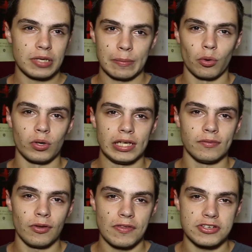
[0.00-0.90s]
like more
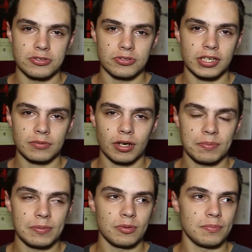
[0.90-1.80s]
evil than the Suicide Squad
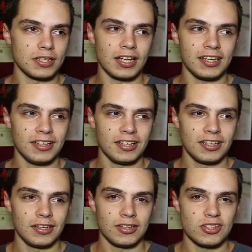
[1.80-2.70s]
people, but like,
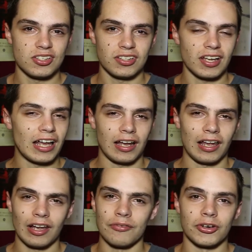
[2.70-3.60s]
I
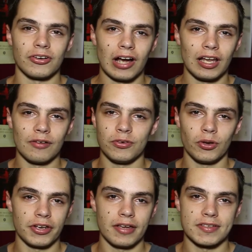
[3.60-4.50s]
loved her. I love
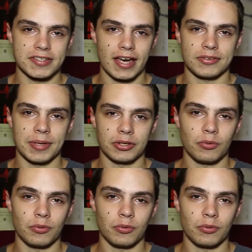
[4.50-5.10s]
Viola Davis as Amanda